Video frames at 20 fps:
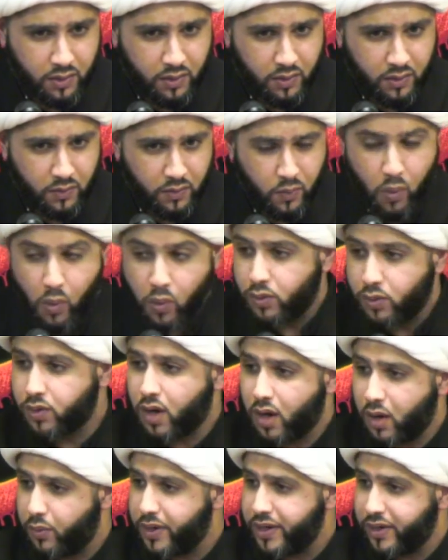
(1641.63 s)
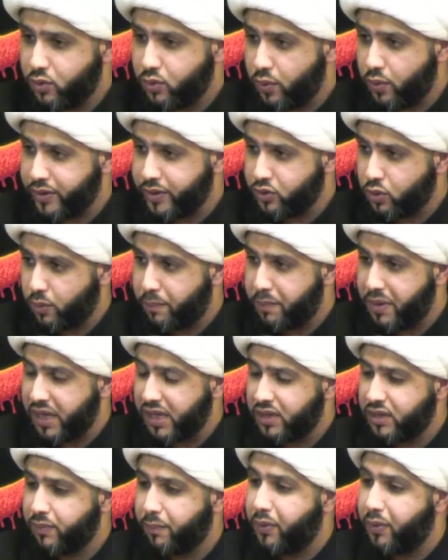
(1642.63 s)
What are we doing to
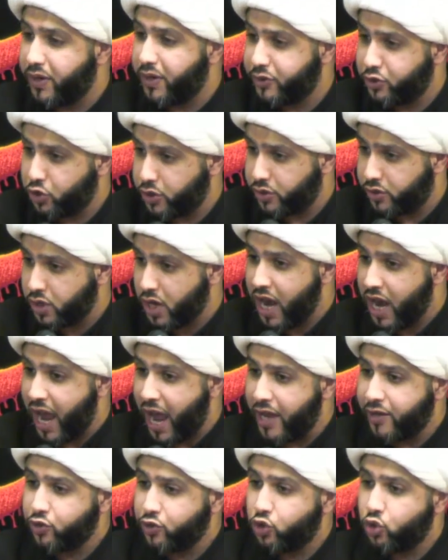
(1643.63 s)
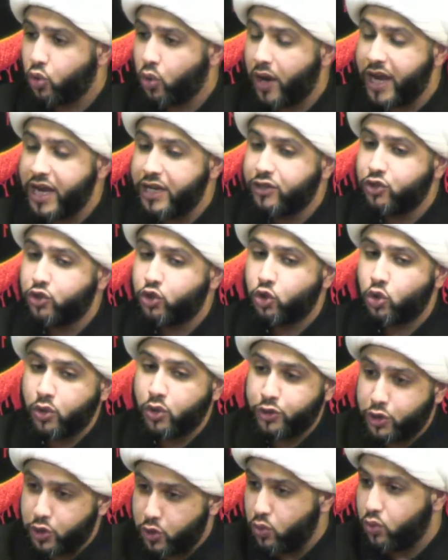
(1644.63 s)
build bridges and to
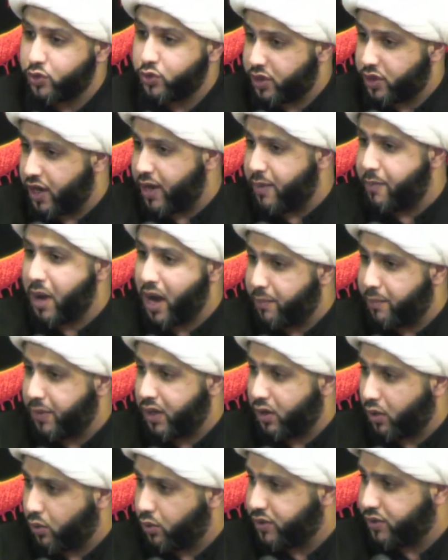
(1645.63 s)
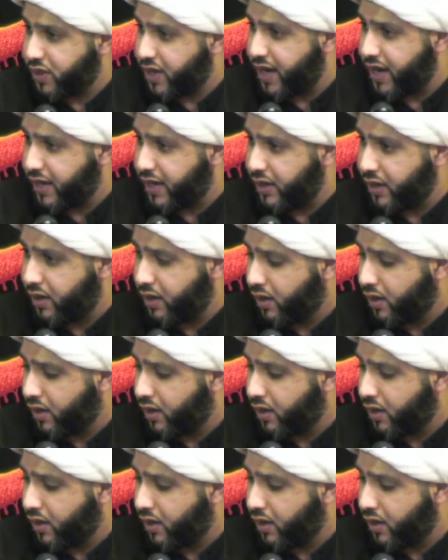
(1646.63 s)
introduce Imam al-Hussein